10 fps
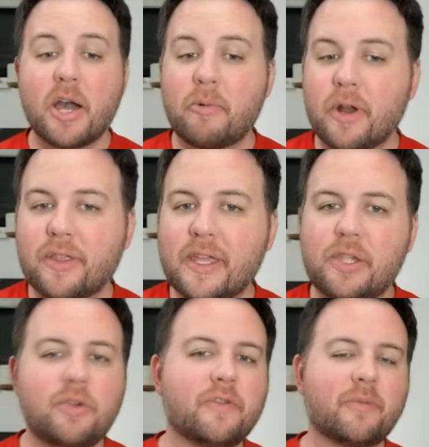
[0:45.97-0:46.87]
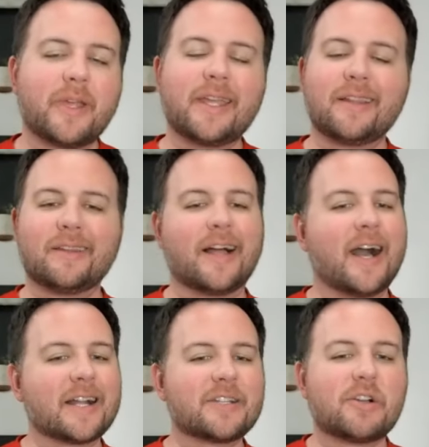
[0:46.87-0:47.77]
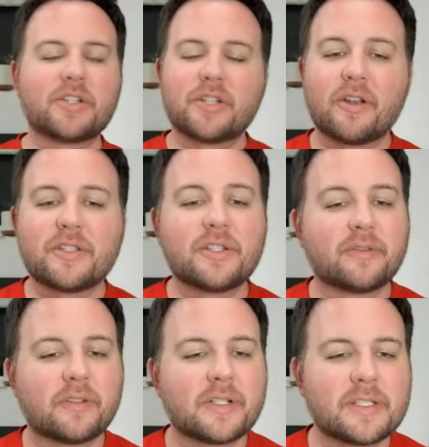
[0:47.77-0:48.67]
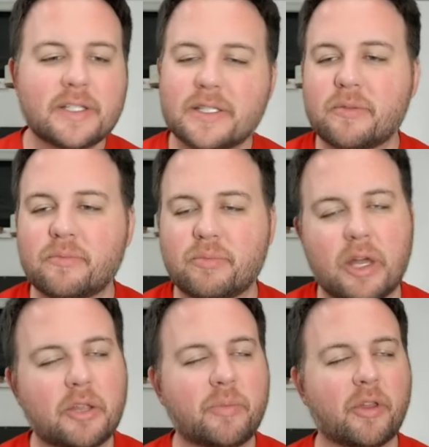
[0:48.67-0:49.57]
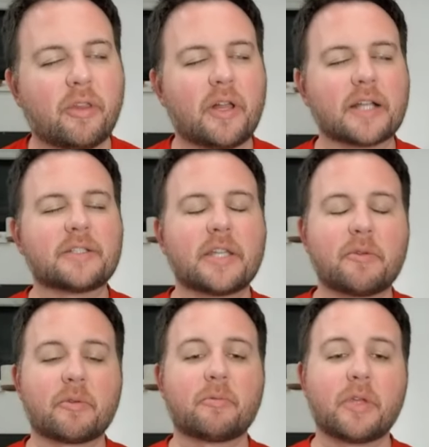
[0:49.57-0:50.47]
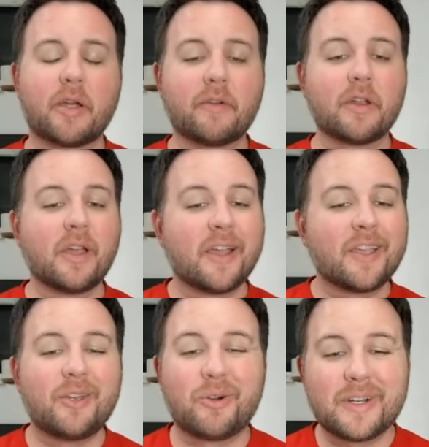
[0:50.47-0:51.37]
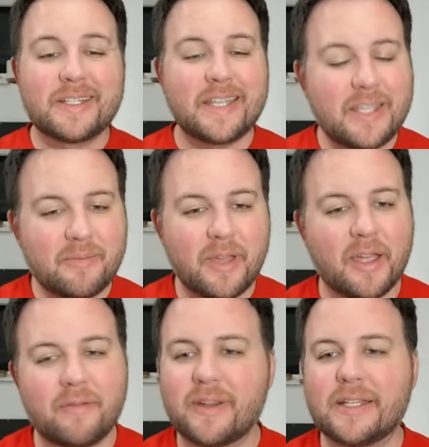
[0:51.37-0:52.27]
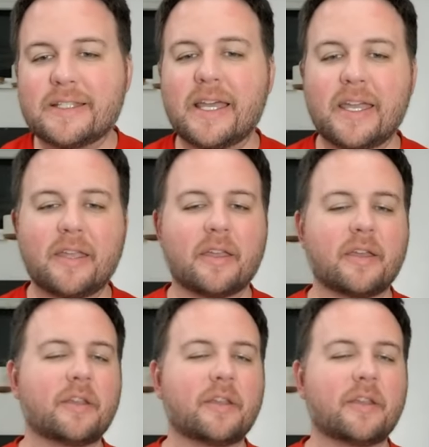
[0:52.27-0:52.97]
I want to thank you for making Locked On Sharks your first listen, probably part of the Locked On Network. We cover your team every day.